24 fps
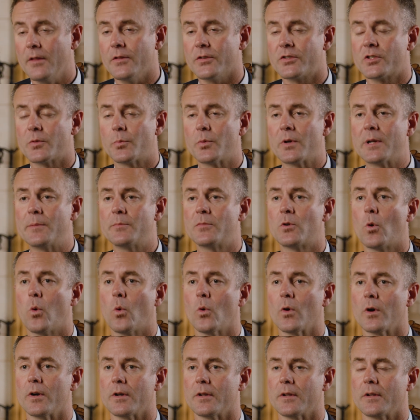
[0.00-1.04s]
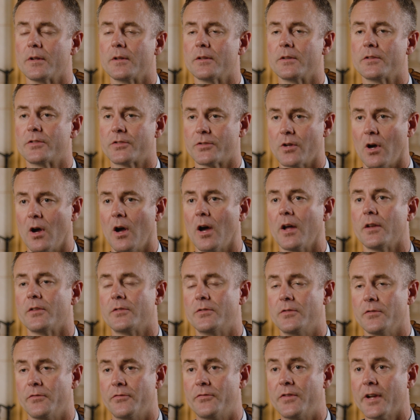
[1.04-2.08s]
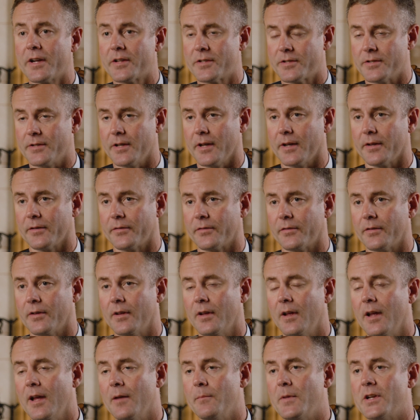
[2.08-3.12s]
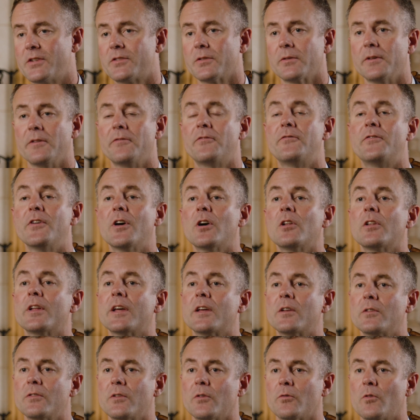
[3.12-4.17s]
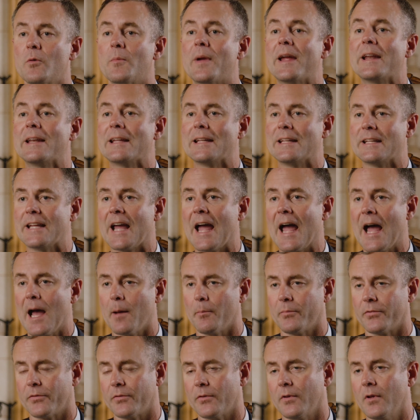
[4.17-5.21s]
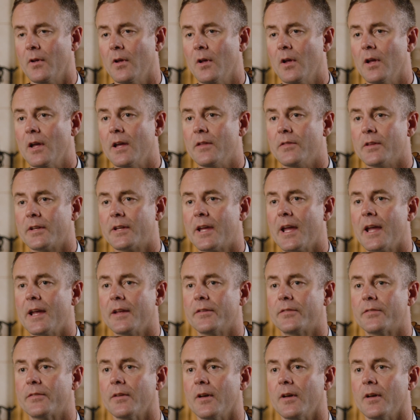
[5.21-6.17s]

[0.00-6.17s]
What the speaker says: the Supreme Court sought to fix this and basically fill in the remaining gaps. In the case